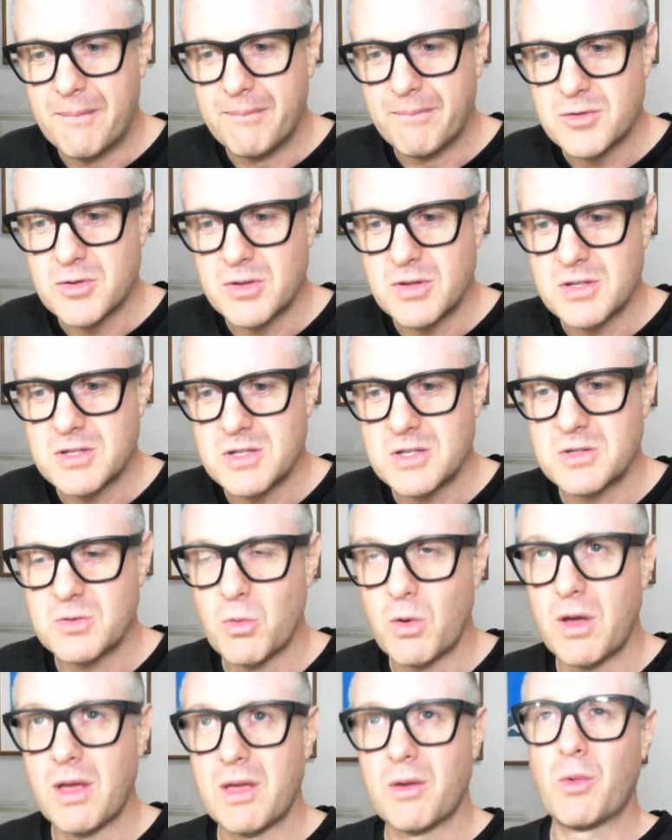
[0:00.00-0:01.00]
So this is
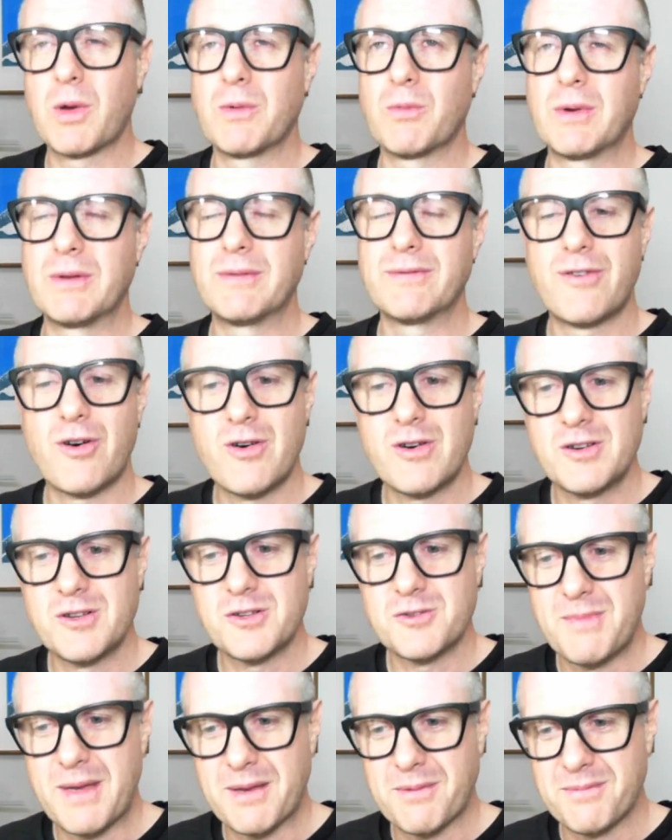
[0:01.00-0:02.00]
when
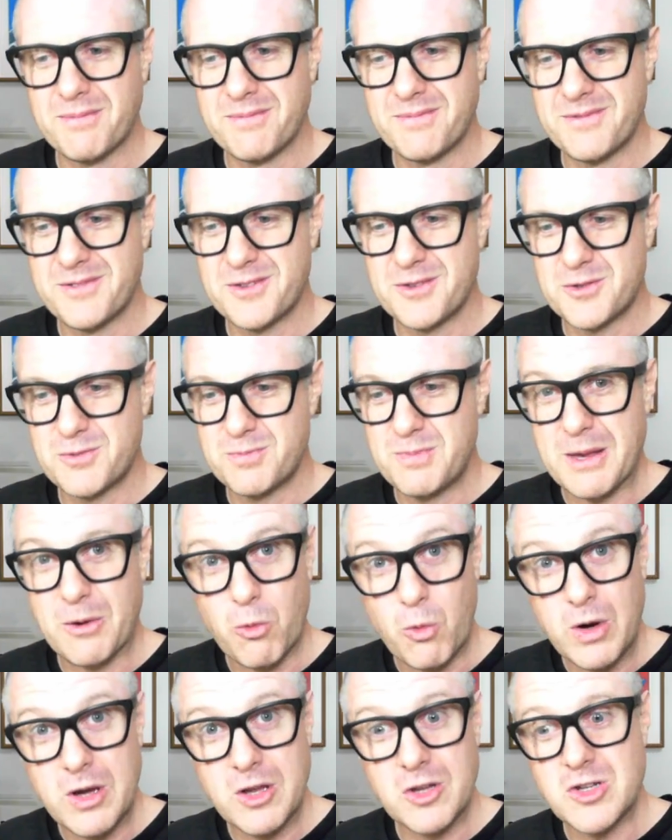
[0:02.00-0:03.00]
foreigners speak
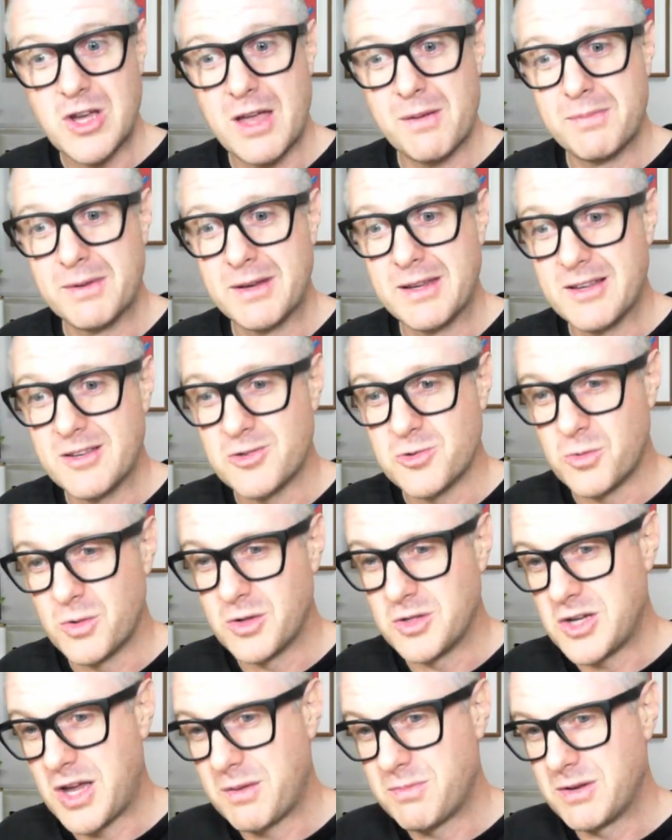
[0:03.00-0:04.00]
weird Japanese, or
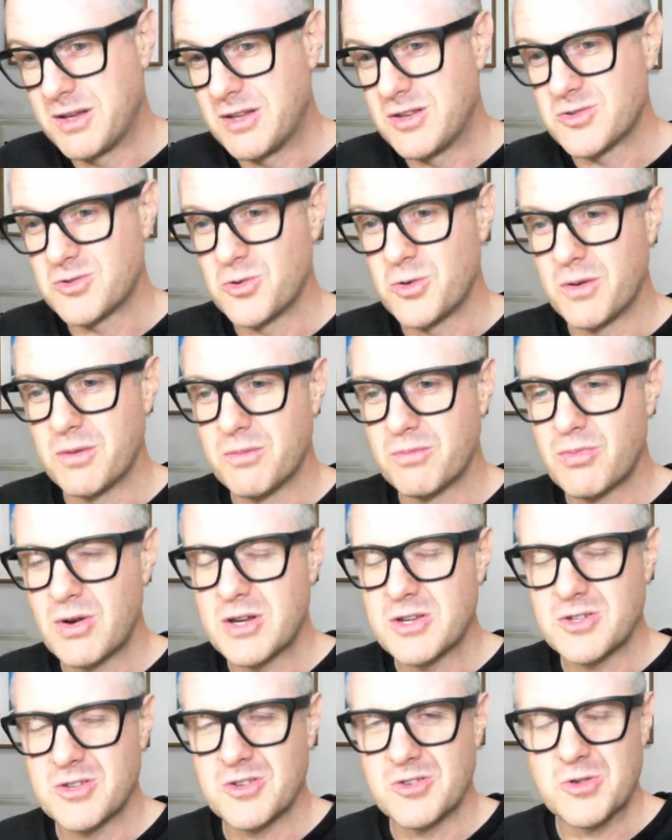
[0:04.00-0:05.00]
when Japanese do
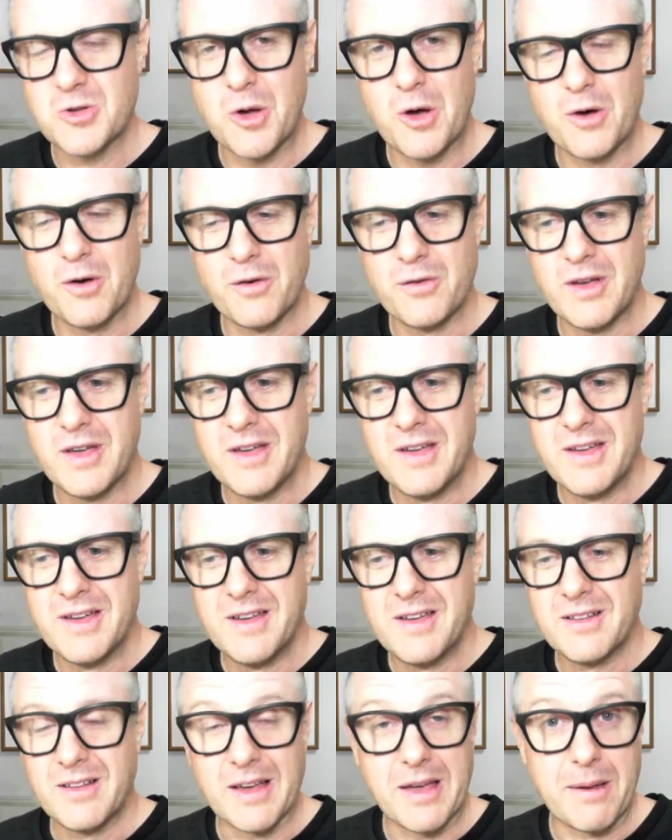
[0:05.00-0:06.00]
impressions of
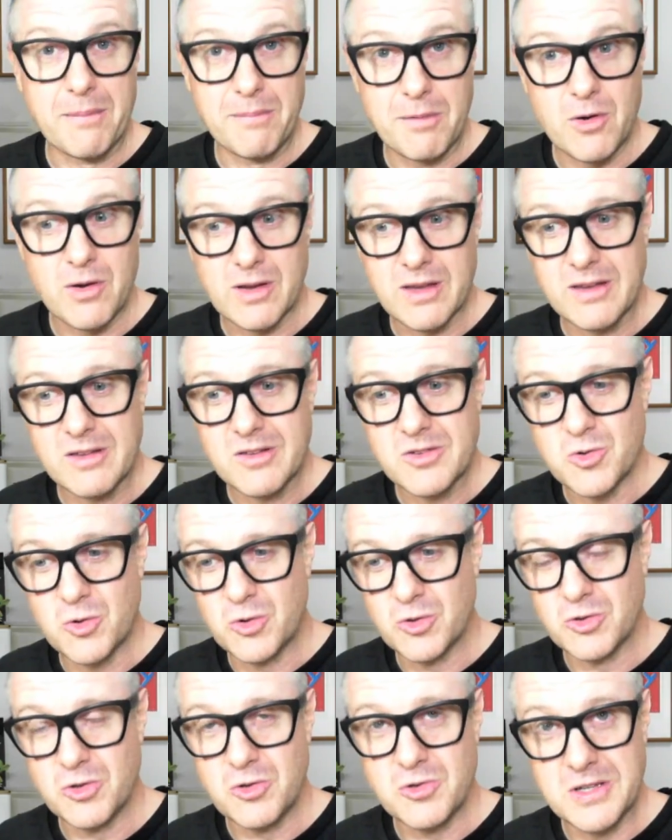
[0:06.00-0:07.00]
like Americans
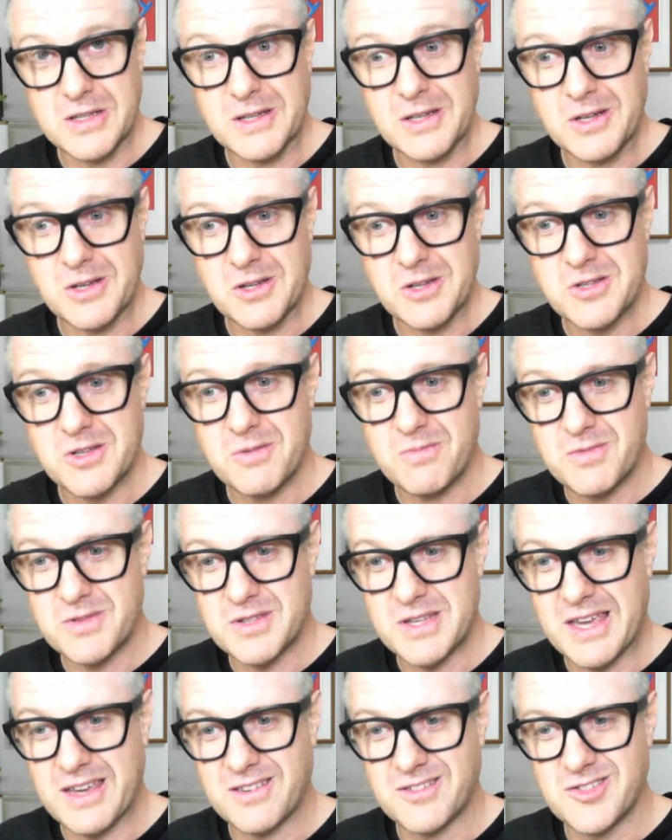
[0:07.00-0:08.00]
or New Zealanders
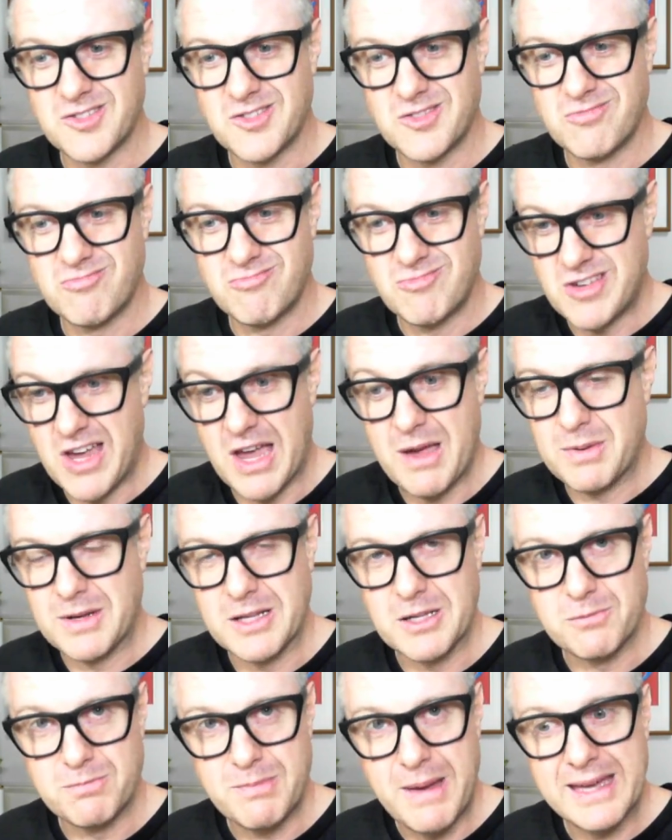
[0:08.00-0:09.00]
saying
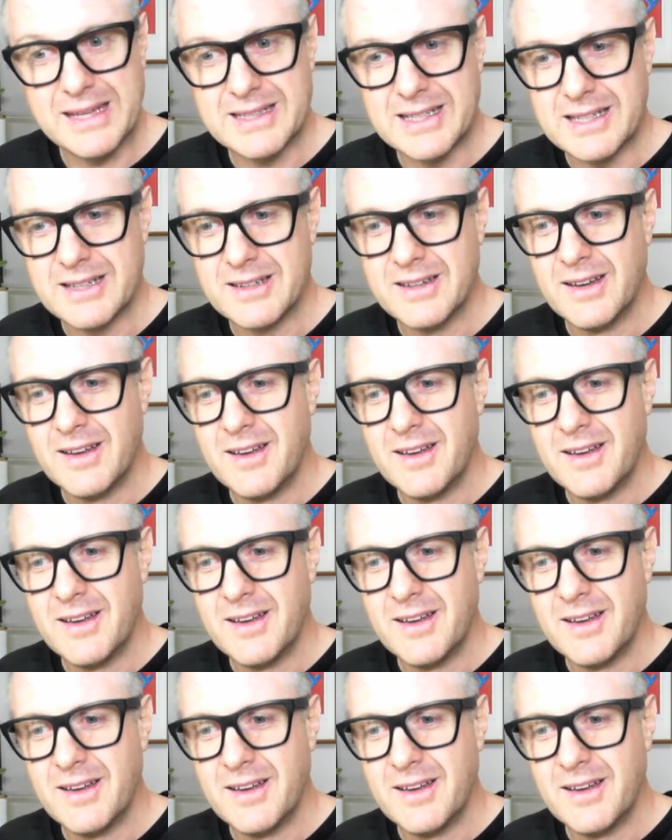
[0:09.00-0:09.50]
Japanese badly.